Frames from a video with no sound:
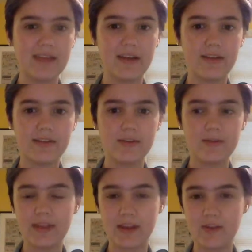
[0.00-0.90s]
and also with
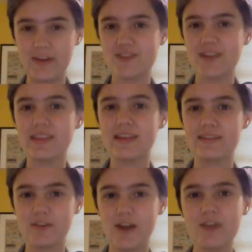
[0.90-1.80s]
like arranging things
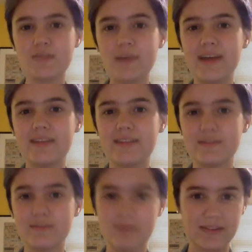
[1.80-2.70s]
in GarageBand
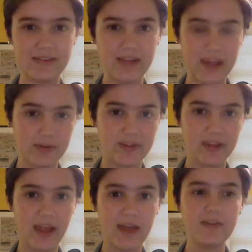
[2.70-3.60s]
and recently Ableton
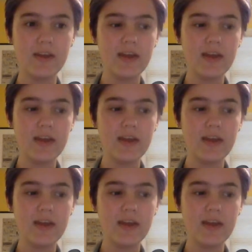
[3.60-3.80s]
Live.